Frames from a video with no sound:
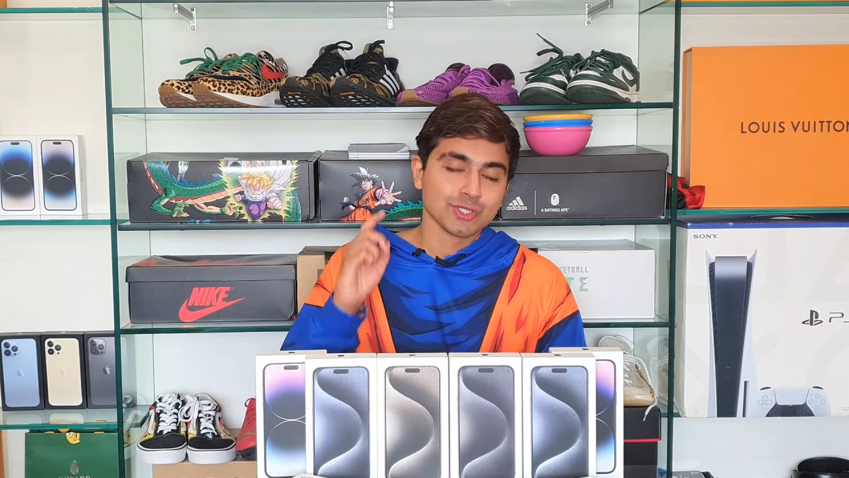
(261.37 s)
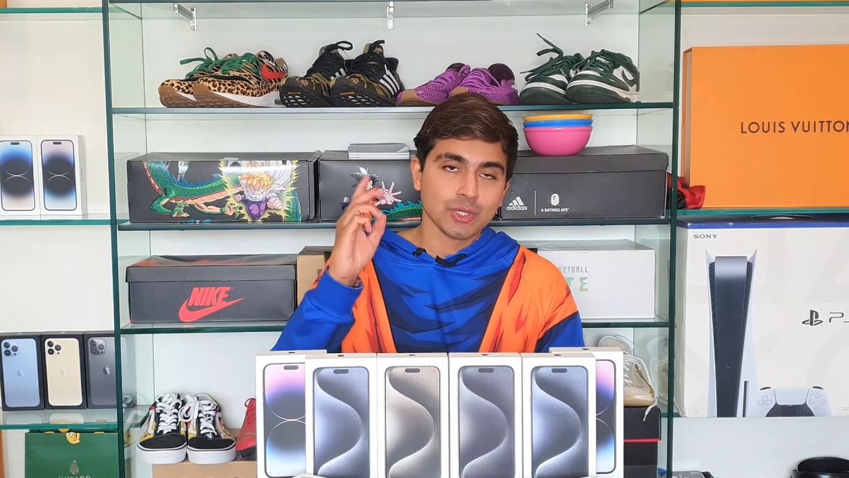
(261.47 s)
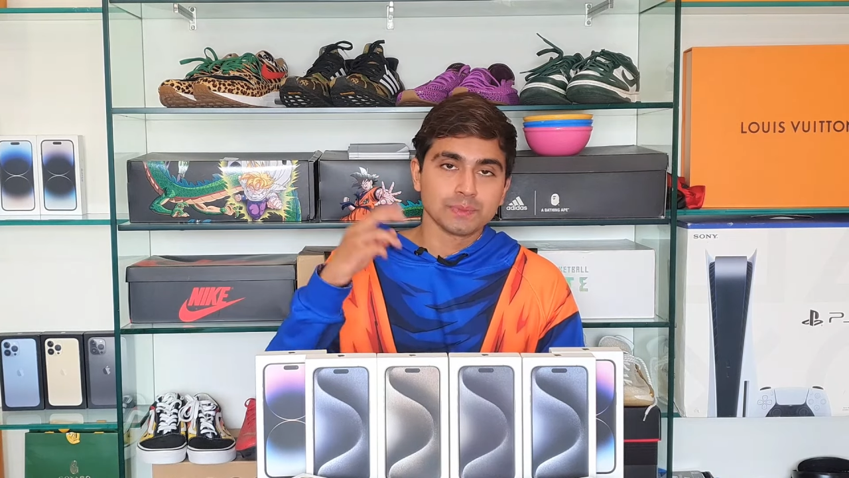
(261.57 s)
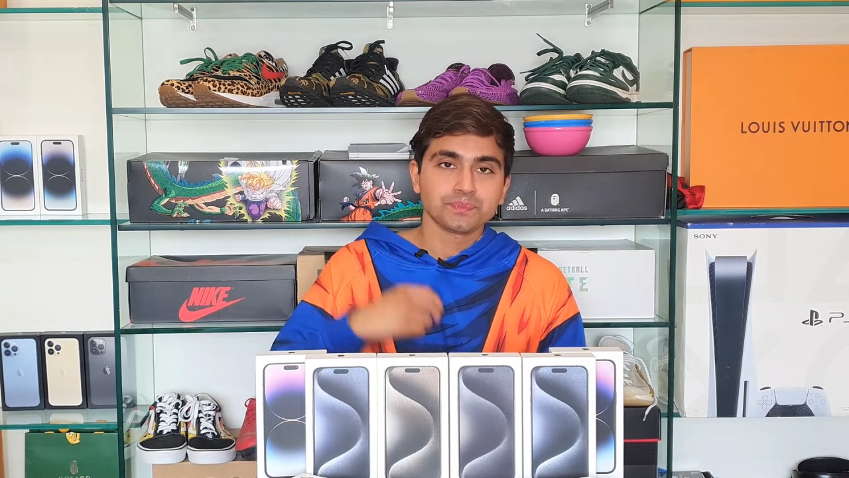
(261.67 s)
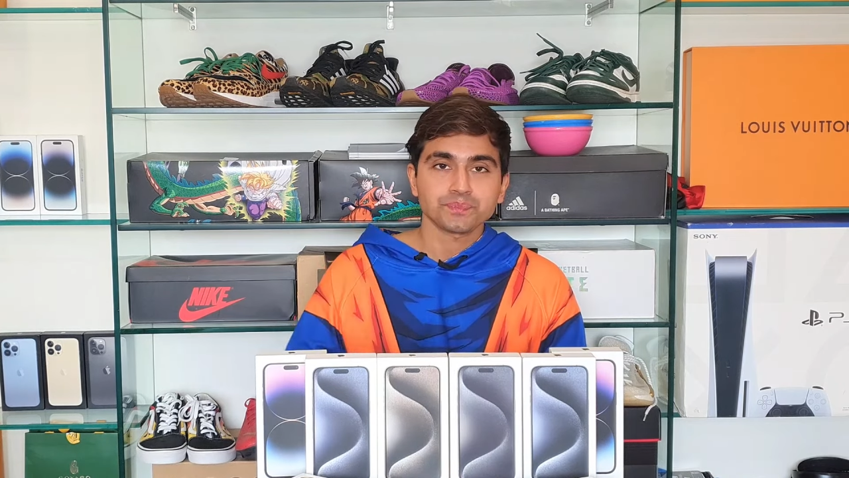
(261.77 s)

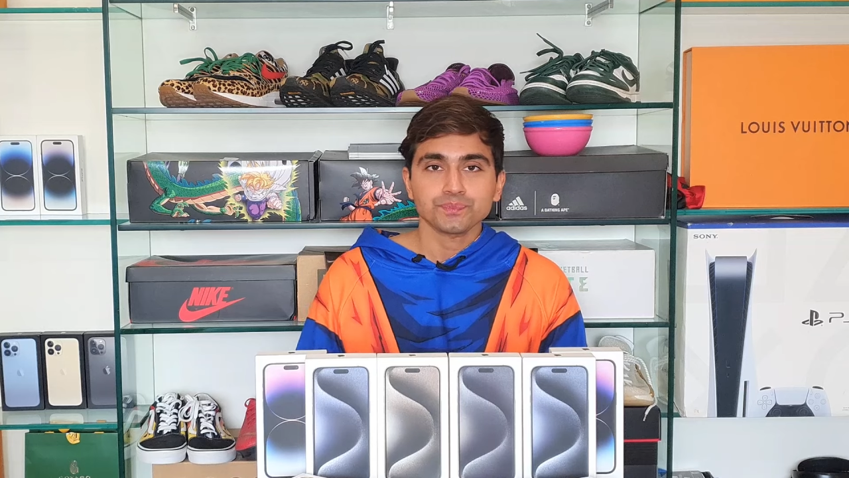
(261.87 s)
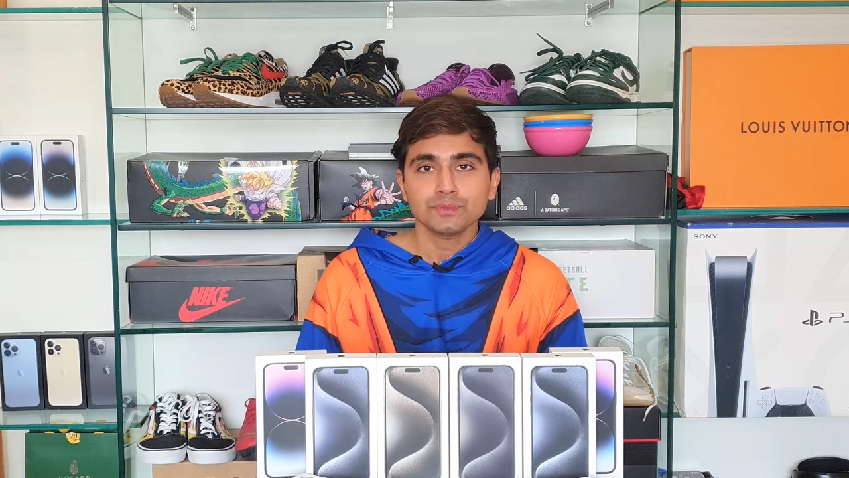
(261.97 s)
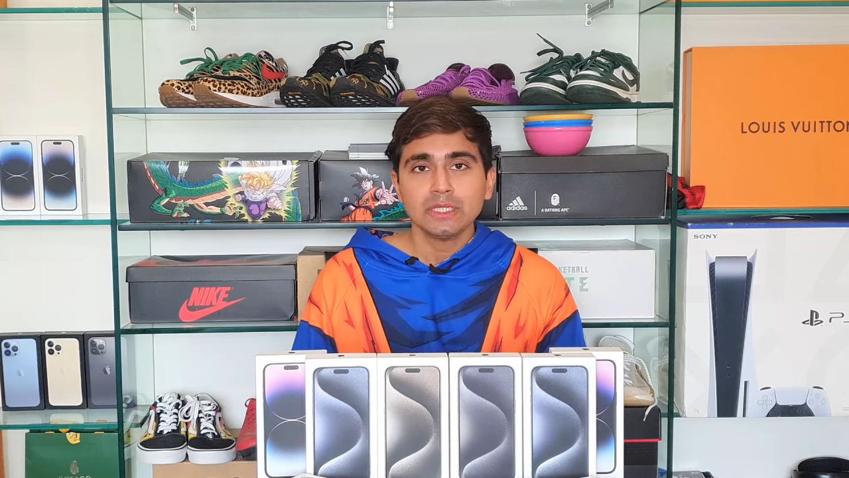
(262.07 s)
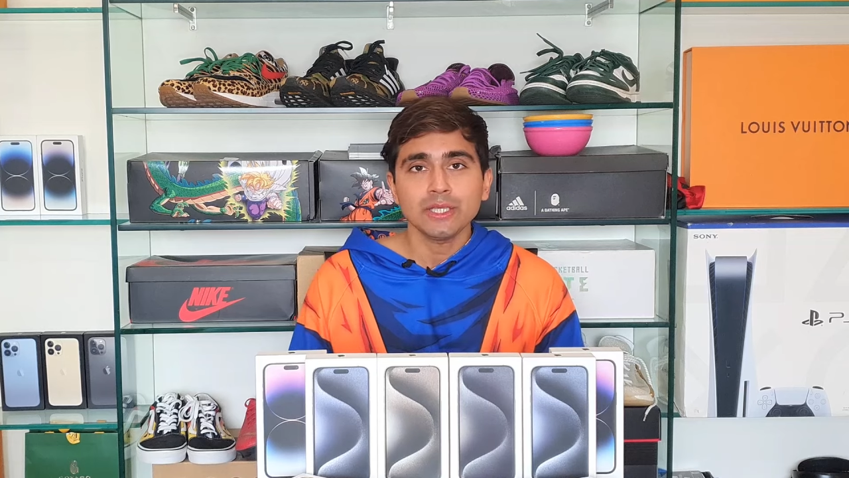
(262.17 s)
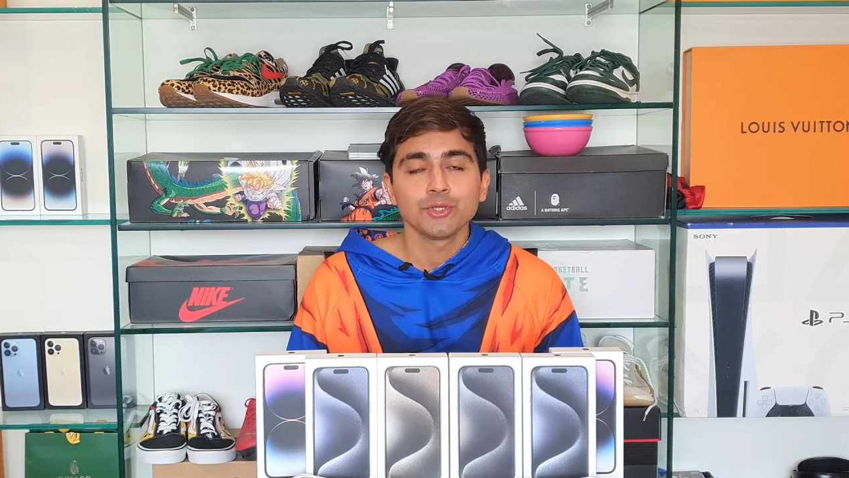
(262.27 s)
So
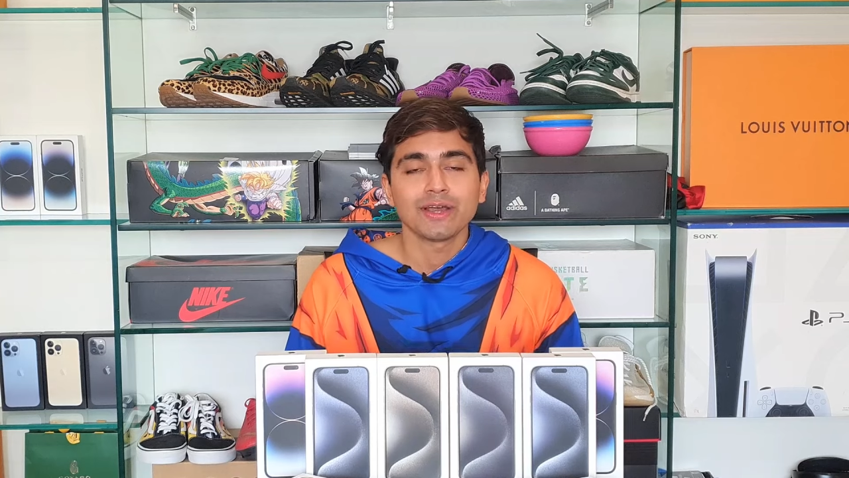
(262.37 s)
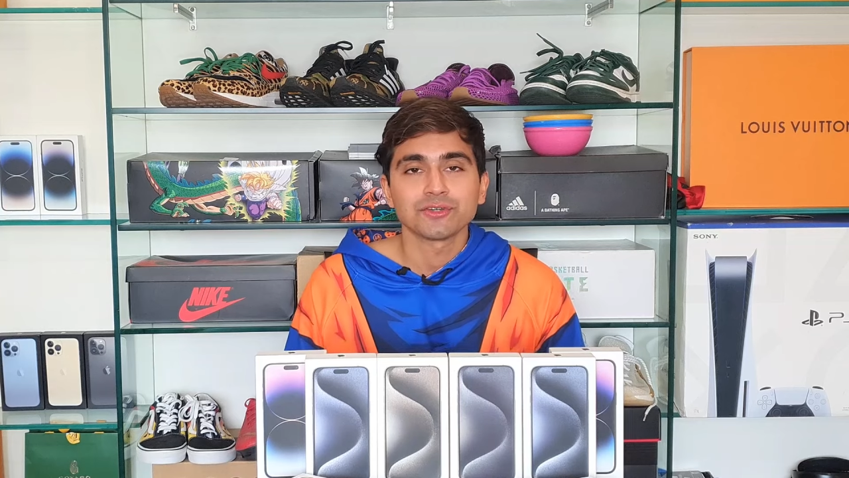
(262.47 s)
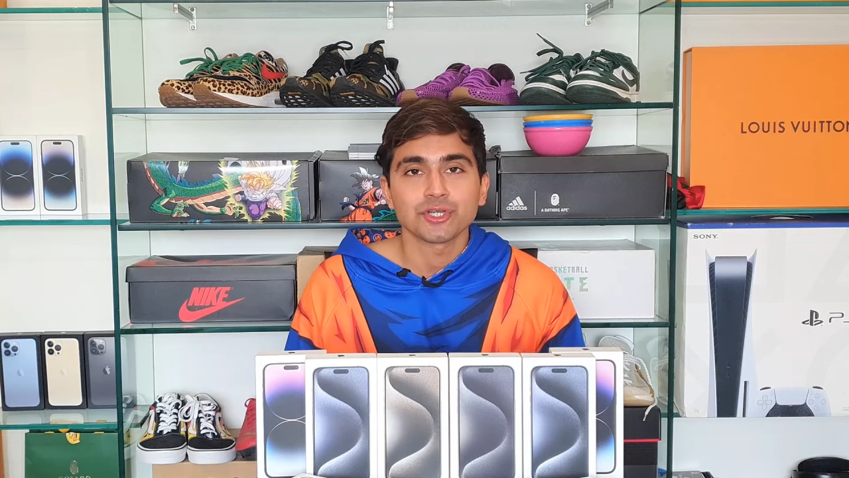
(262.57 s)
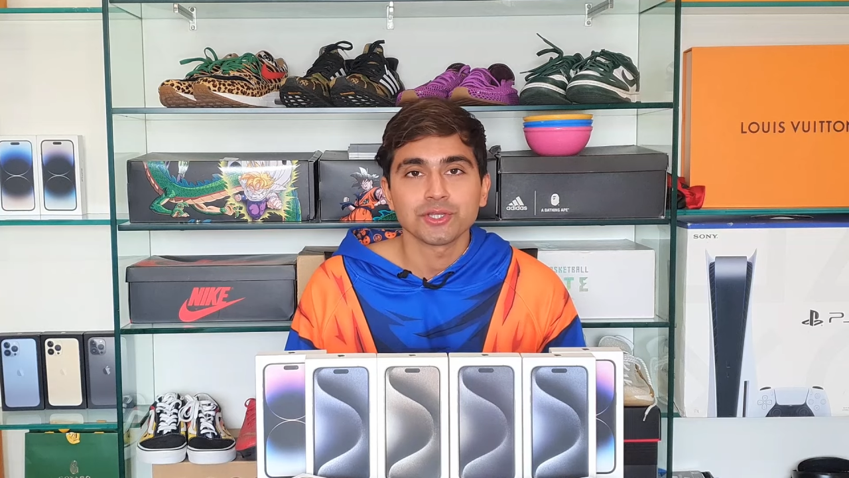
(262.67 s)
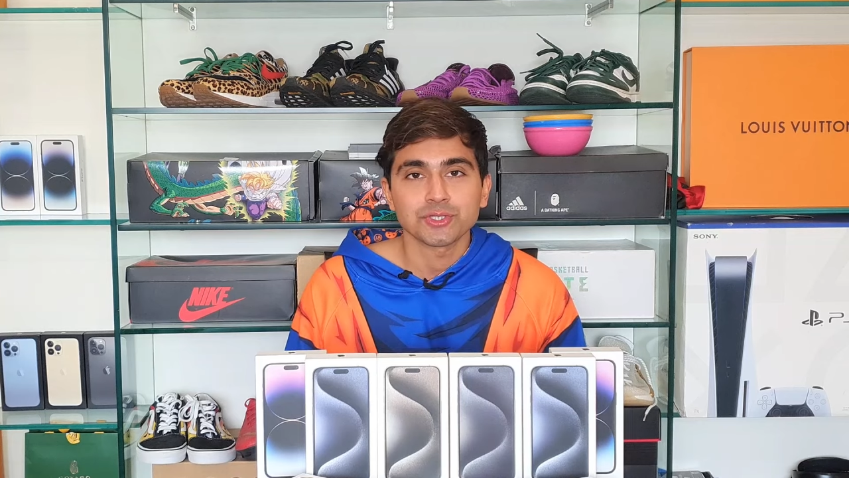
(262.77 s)
you have a
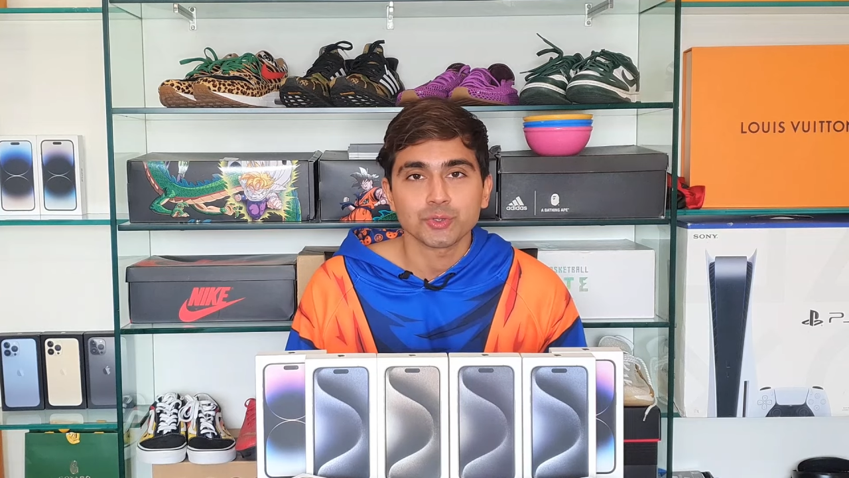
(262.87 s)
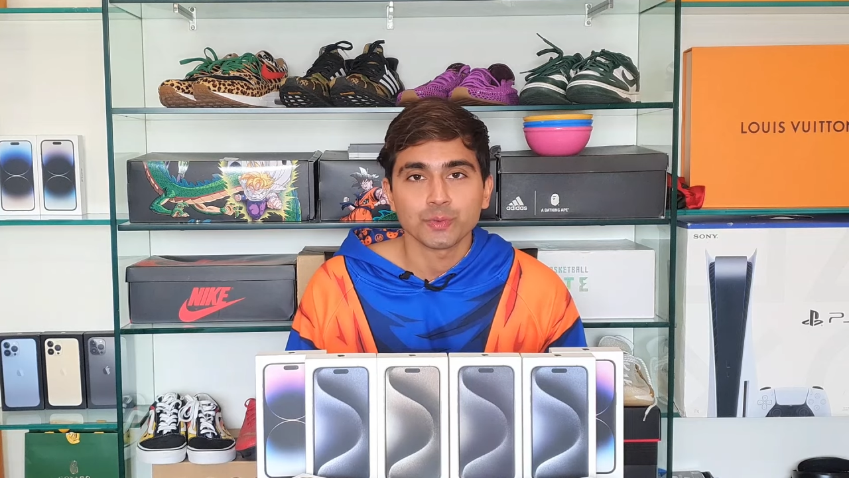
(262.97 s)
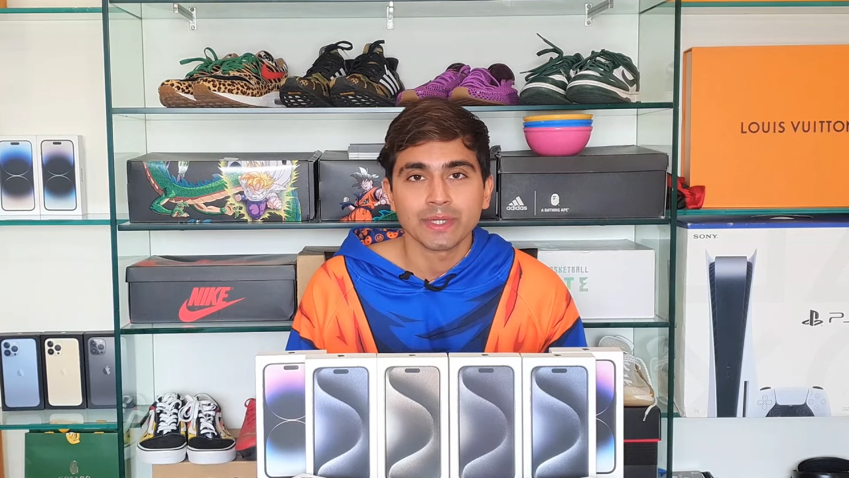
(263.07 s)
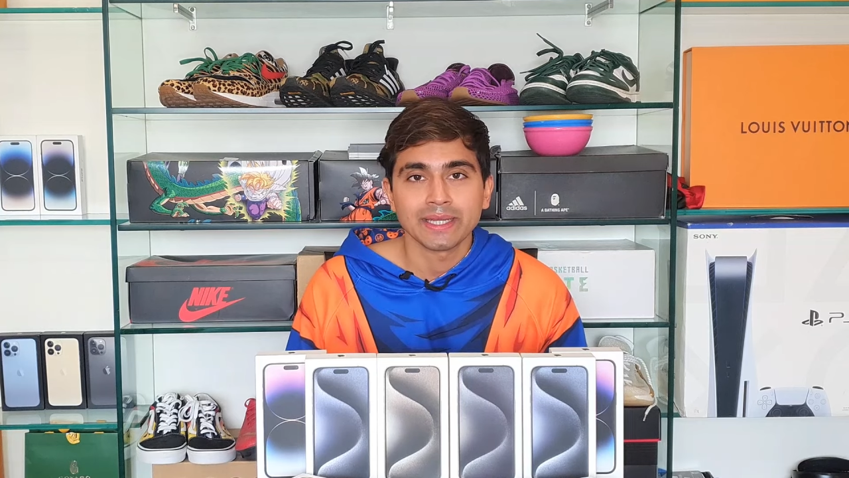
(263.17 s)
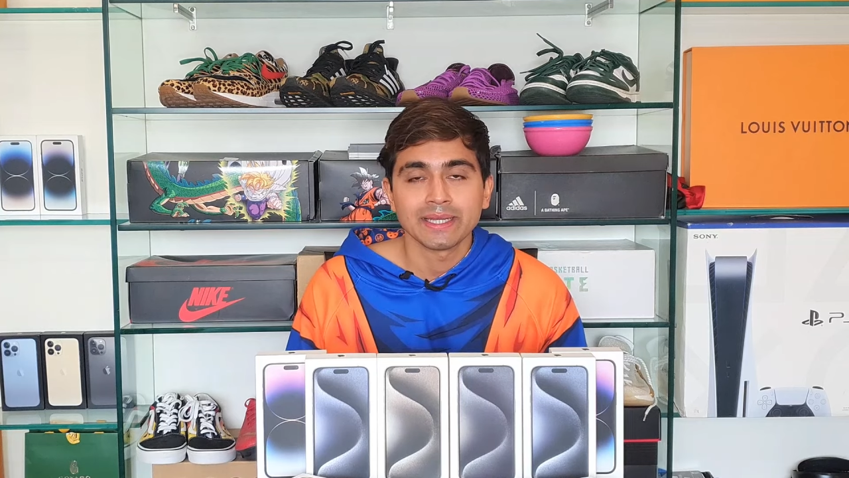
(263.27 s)
chance to
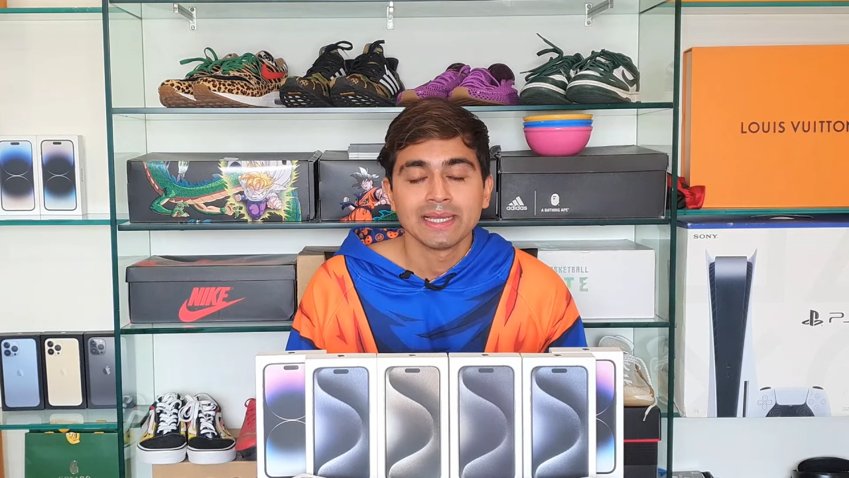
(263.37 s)
win.